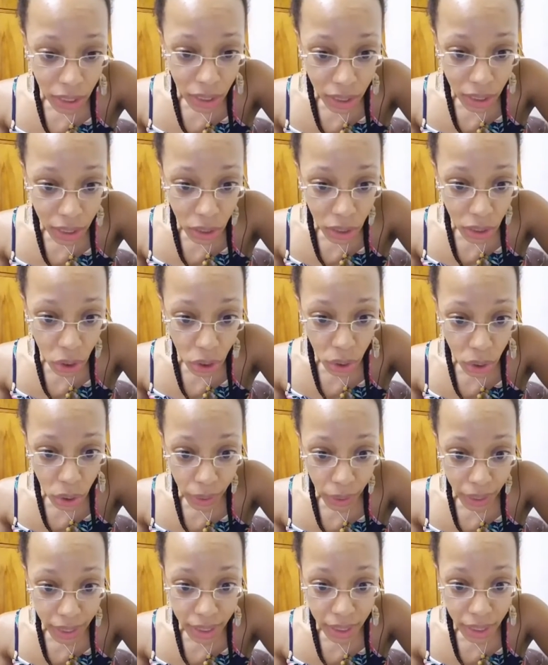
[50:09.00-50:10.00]

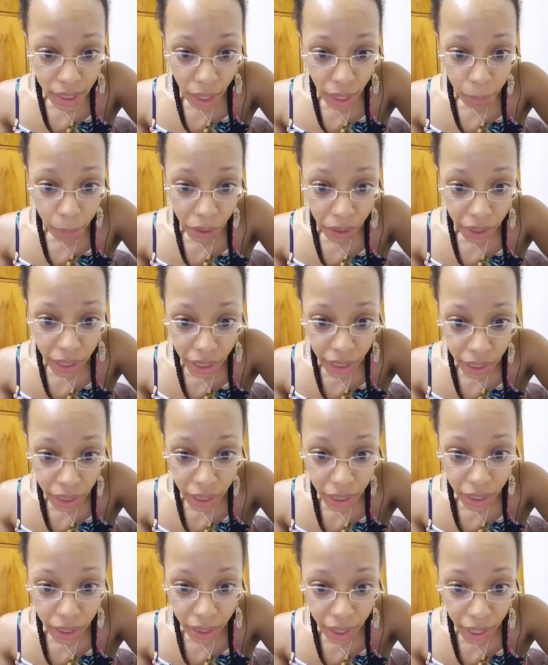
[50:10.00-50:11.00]
Sweet. Same here.
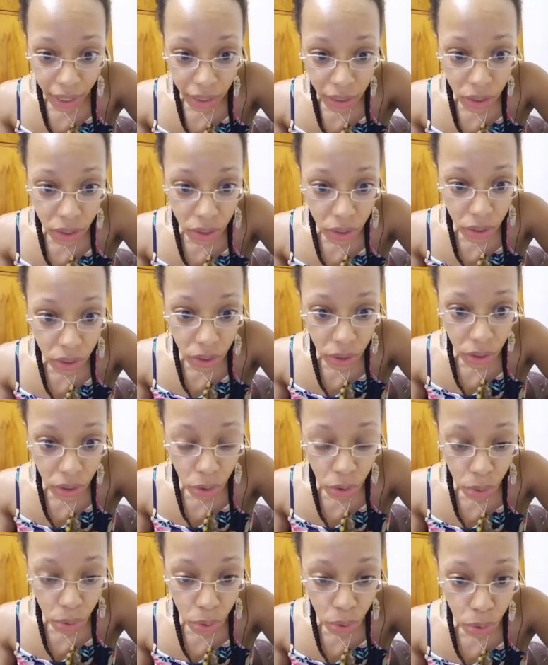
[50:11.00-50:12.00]
Kiki Connects
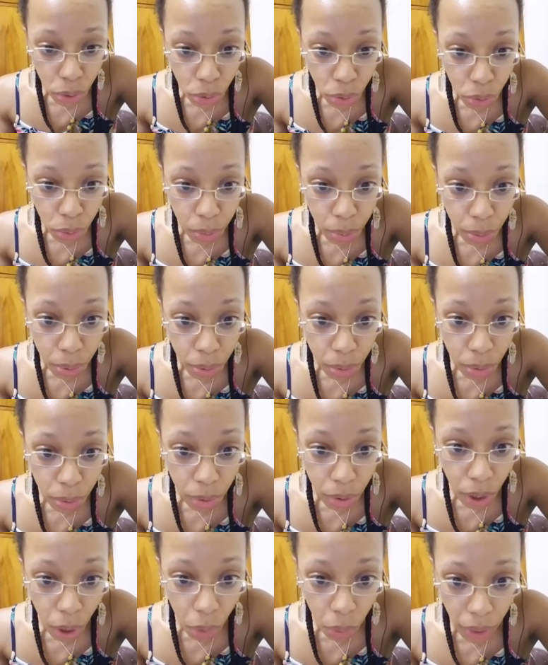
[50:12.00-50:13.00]
YouTube.
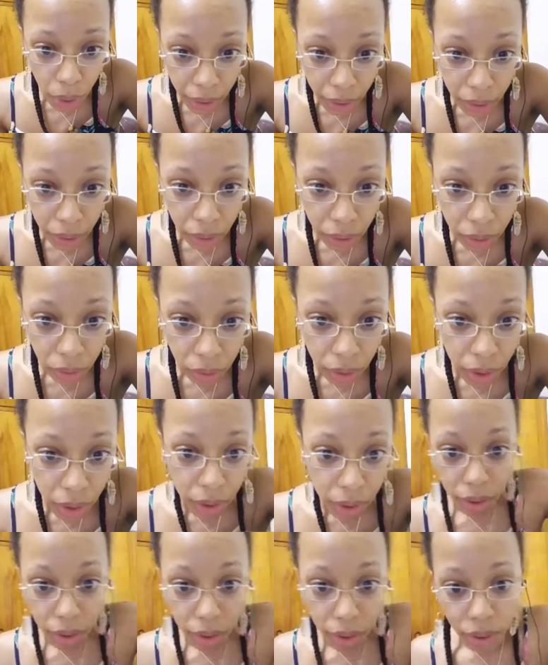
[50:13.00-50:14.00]
Okay.
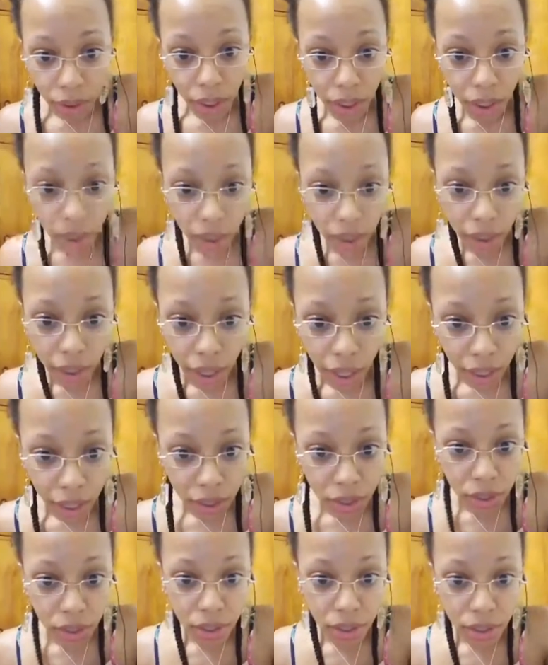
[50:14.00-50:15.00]
Kiki
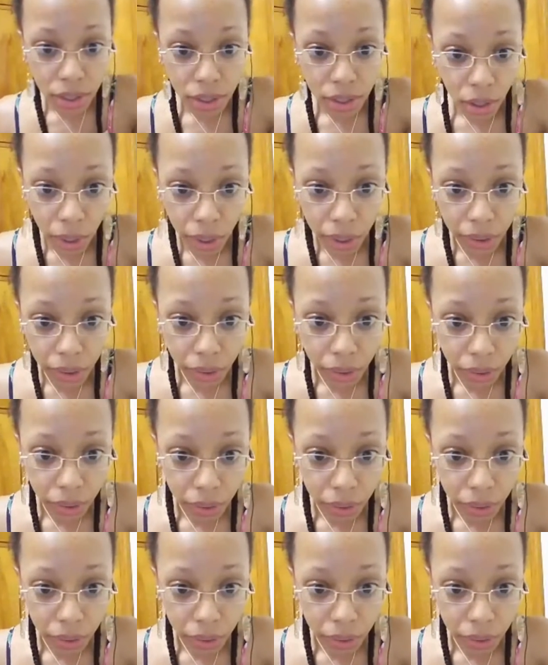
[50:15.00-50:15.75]
Connects. Okay.